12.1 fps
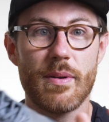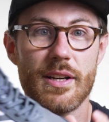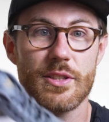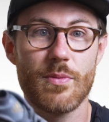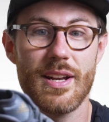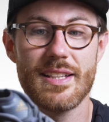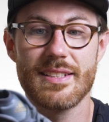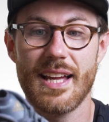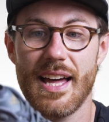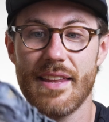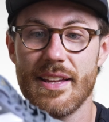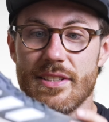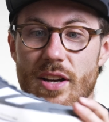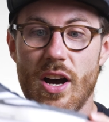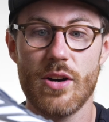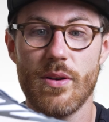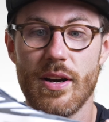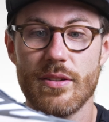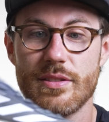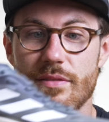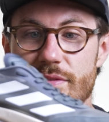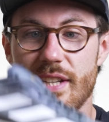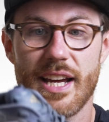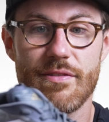But as well as that, there's a whole host
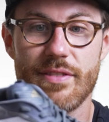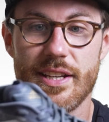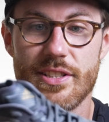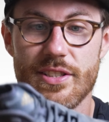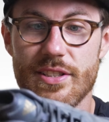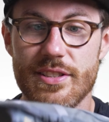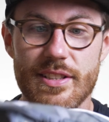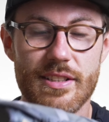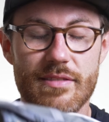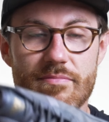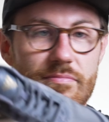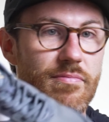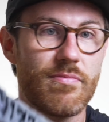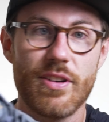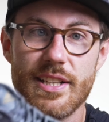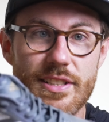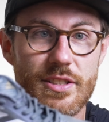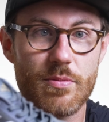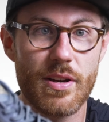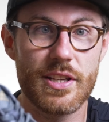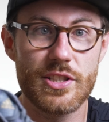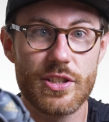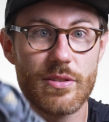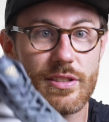of tech features and reasons why
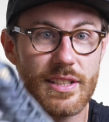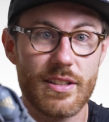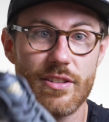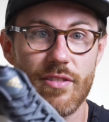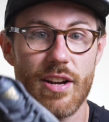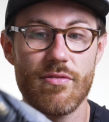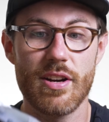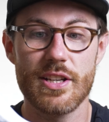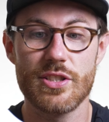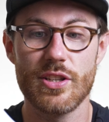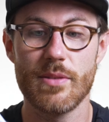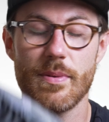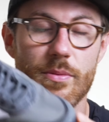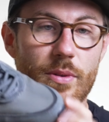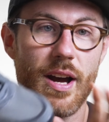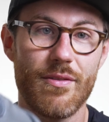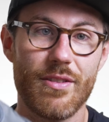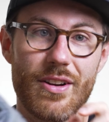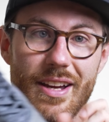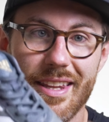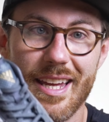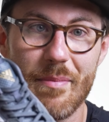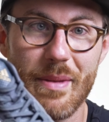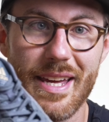this shoe is still a great running shoe, but we'll have a look at
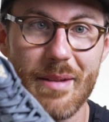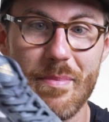them in a